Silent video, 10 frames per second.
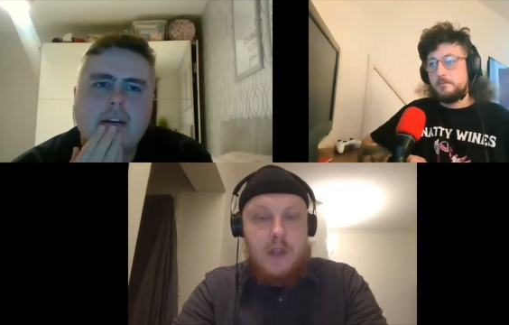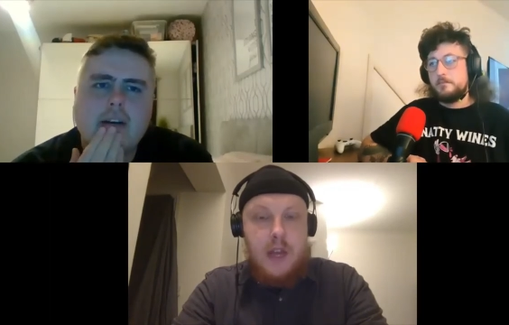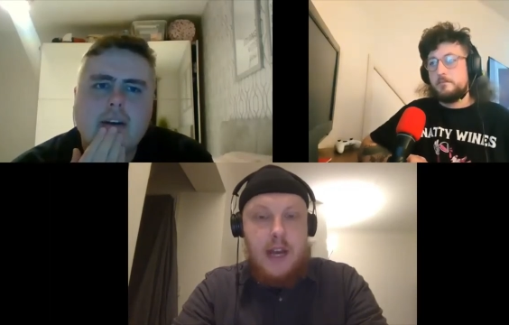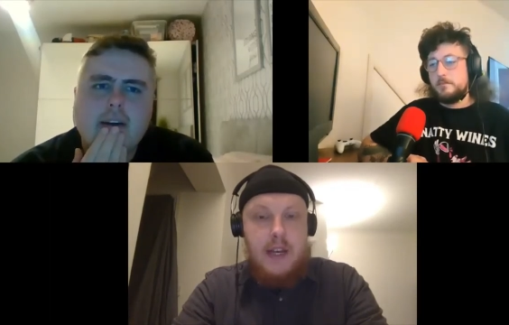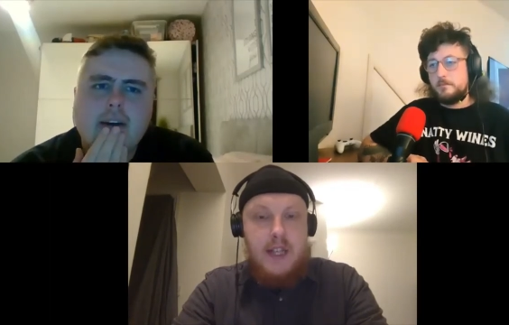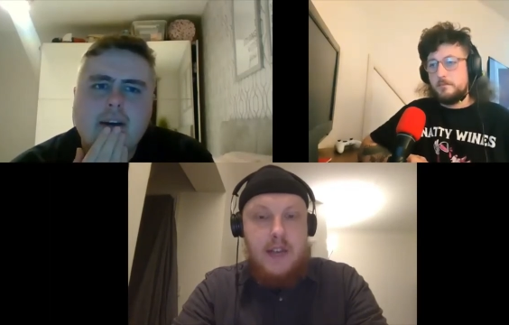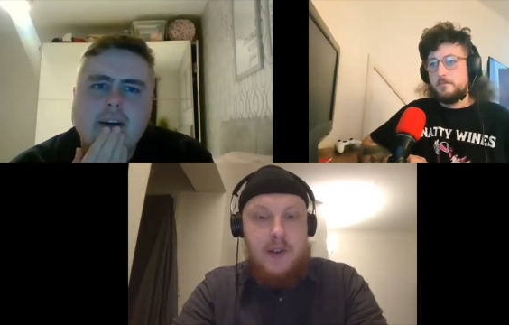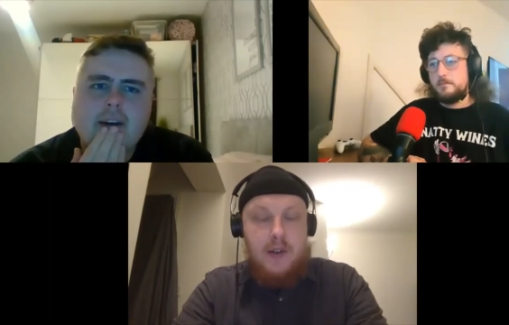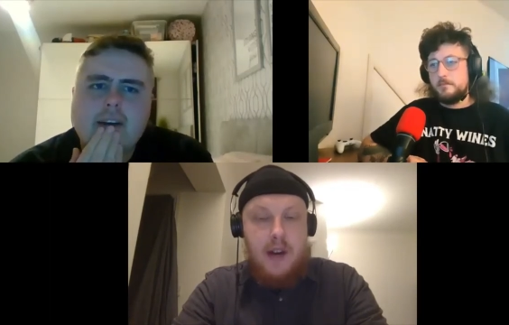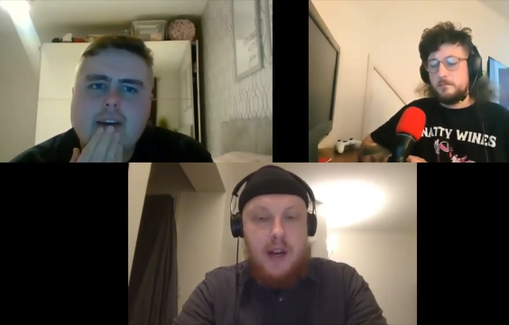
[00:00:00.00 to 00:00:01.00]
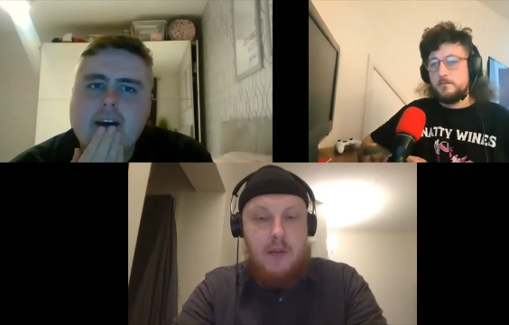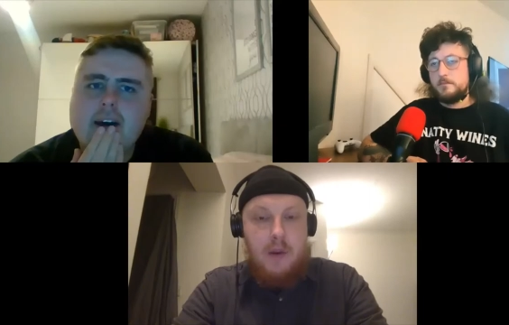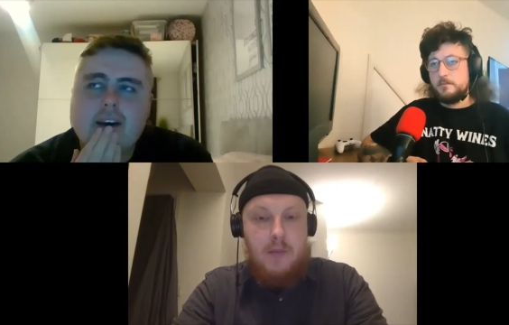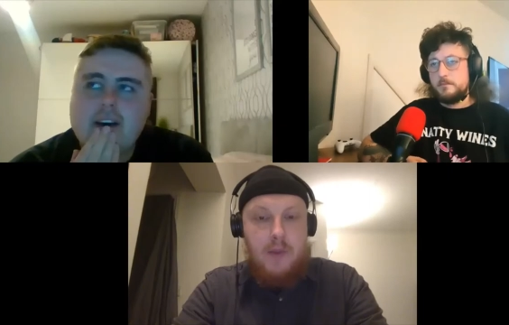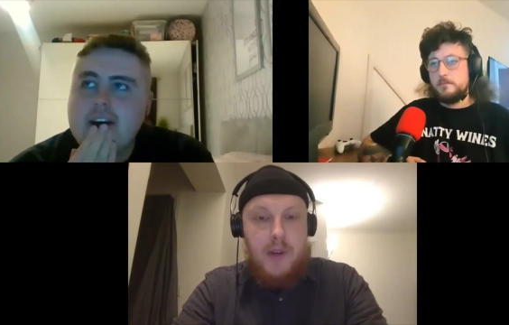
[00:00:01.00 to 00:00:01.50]
Speaker 1: Yeah, seven or eight yeah.
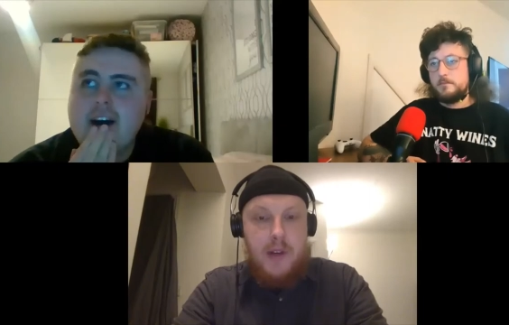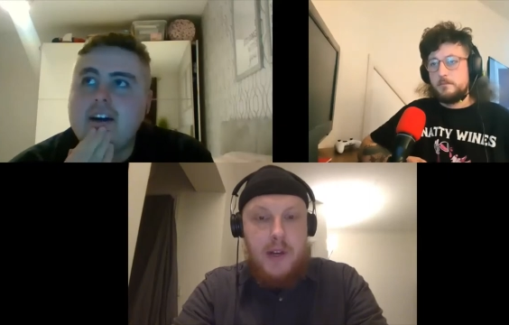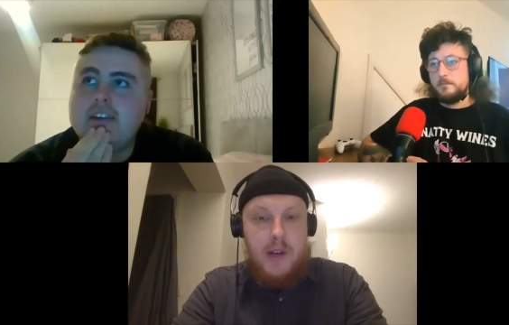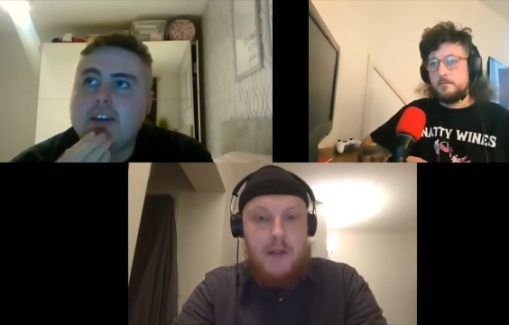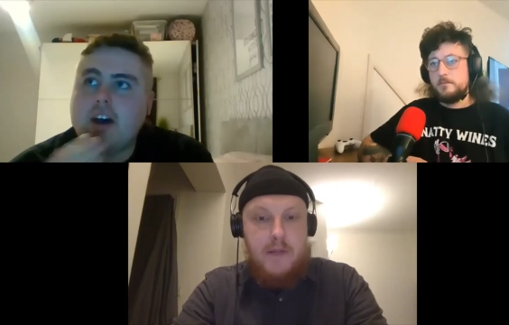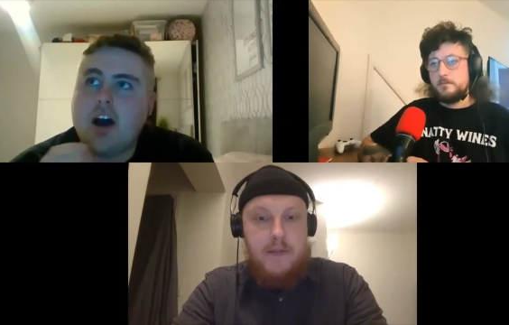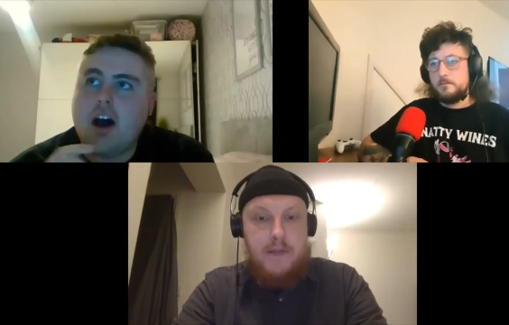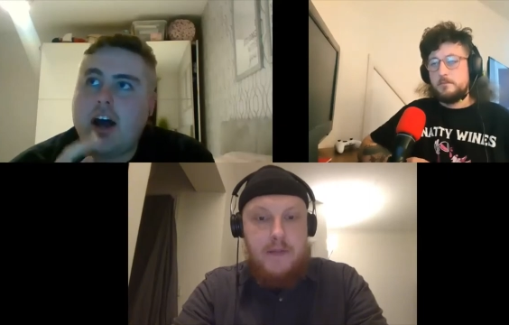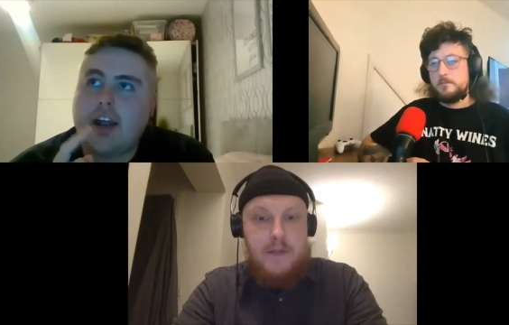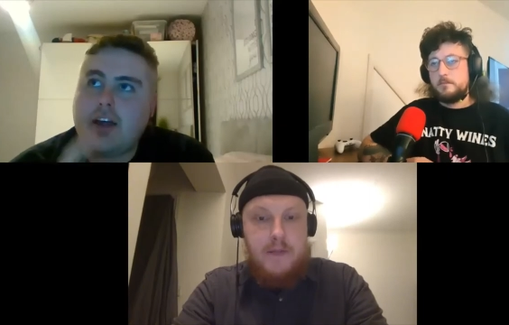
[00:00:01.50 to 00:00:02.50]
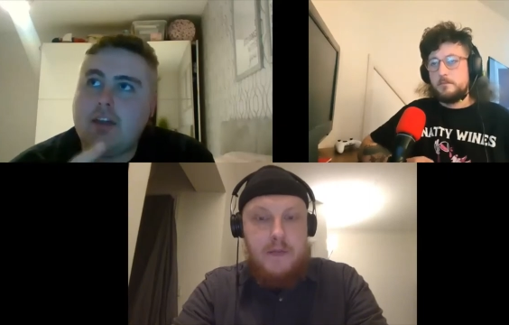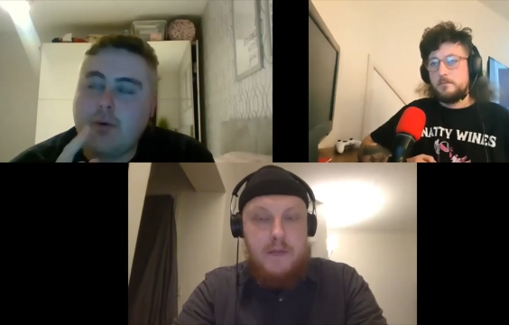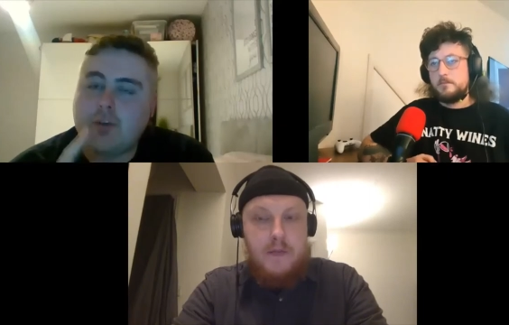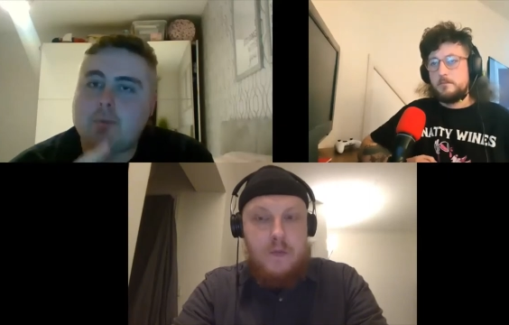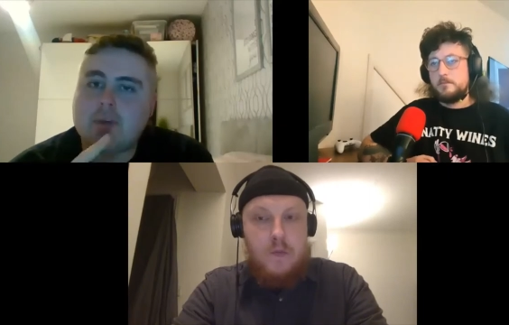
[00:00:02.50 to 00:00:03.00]
at one point. And, yeah.
Speaker 2: and uh,
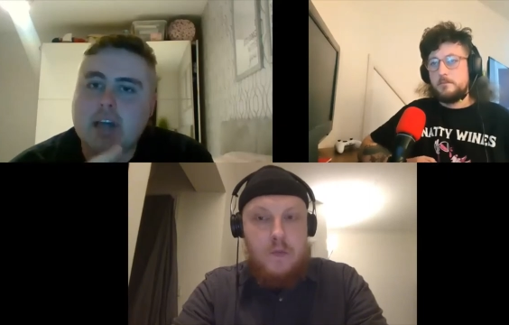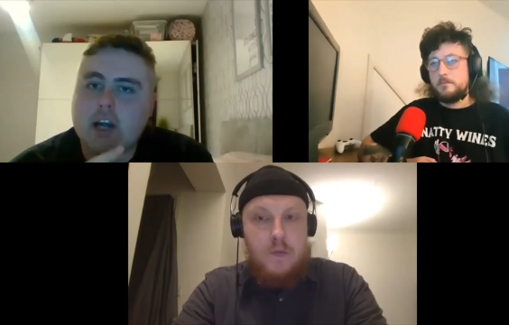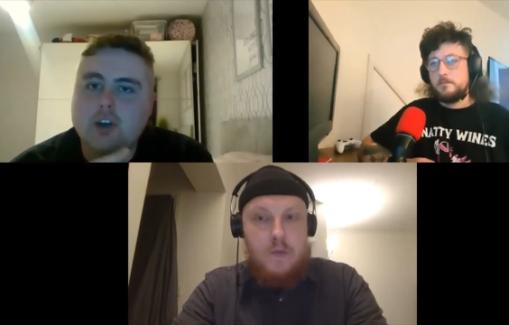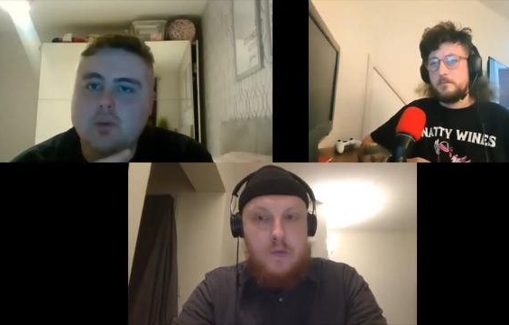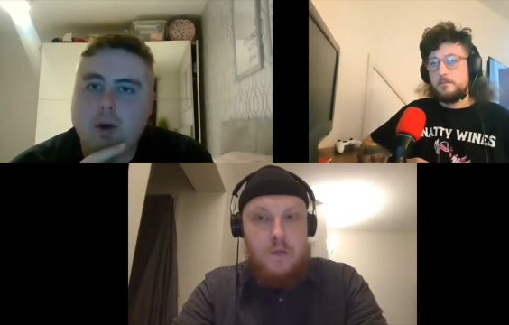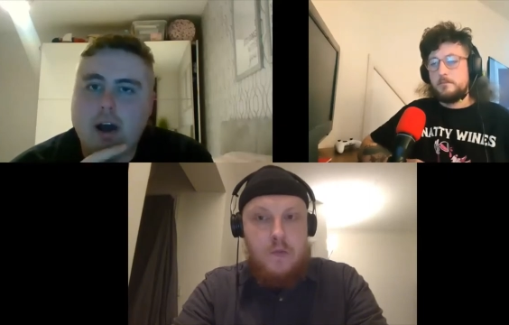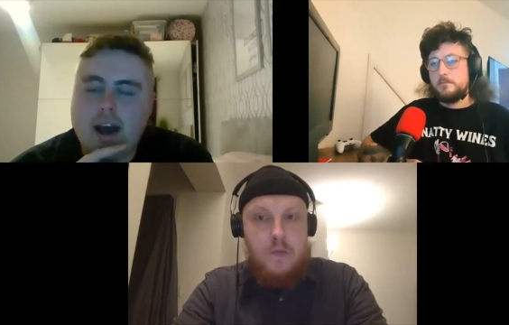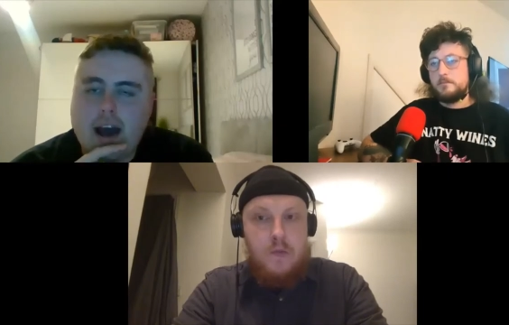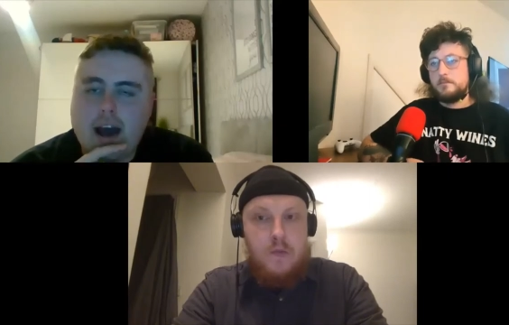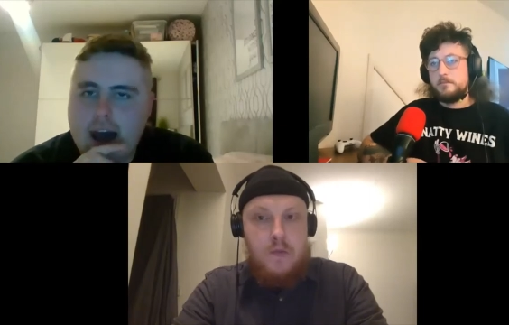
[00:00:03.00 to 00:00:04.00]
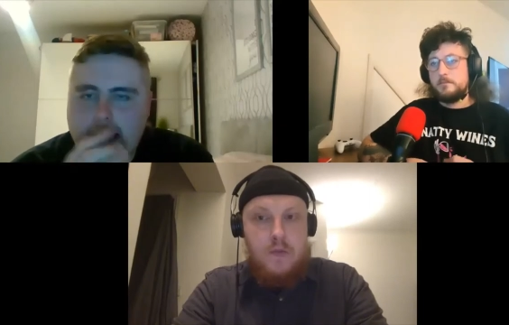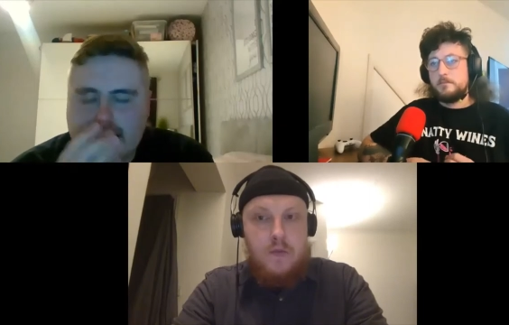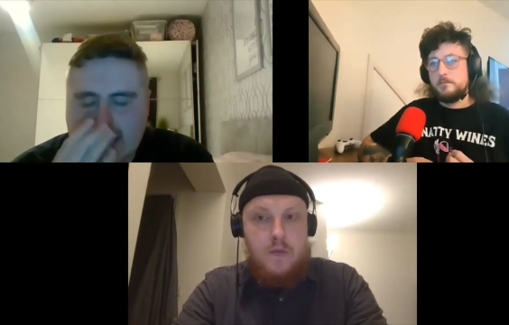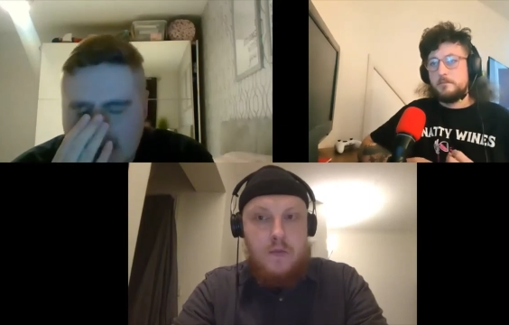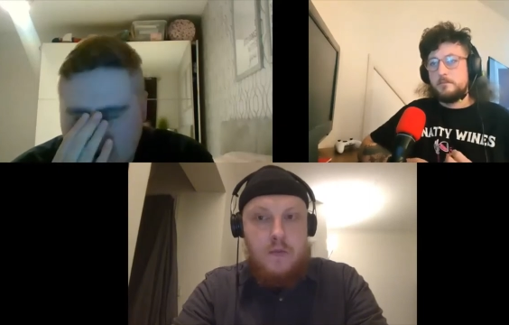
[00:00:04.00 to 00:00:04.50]
there was a possession where I can't